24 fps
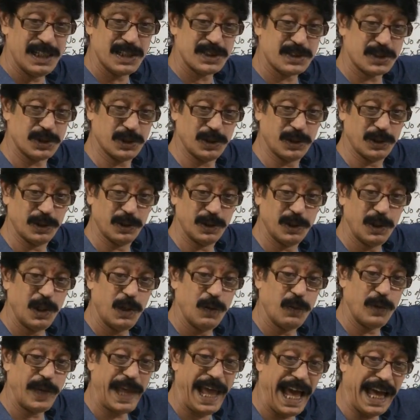
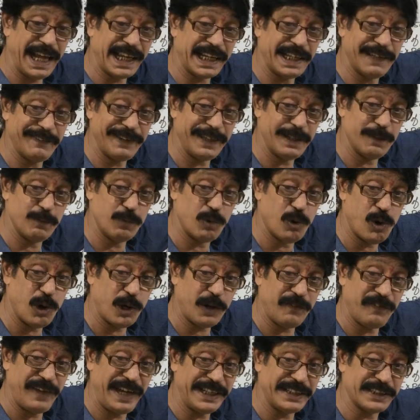So we are giving
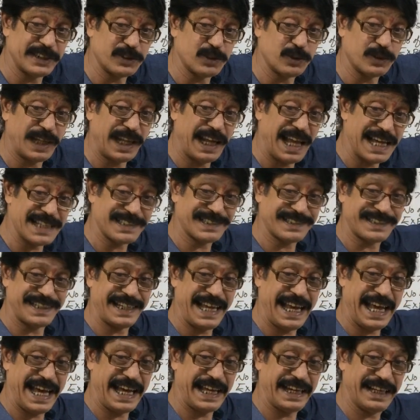more weight to the last
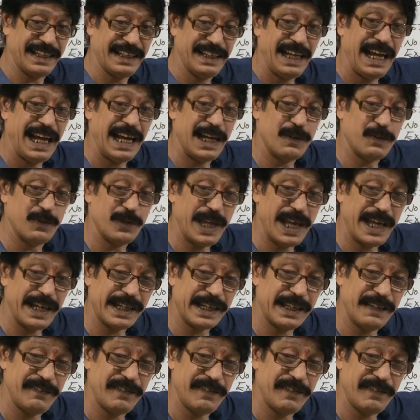year and we are